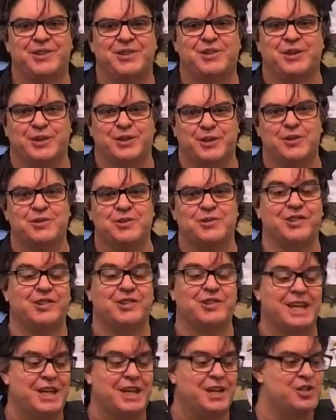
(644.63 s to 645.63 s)
to lose his
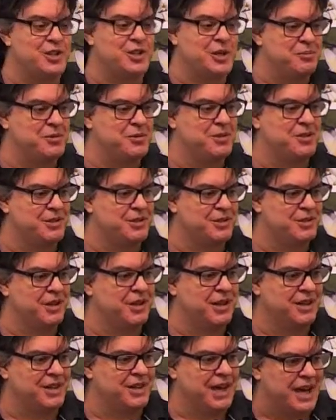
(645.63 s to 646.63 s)
kingship
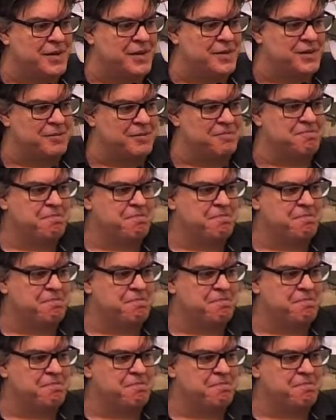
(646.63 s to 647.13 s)
to David.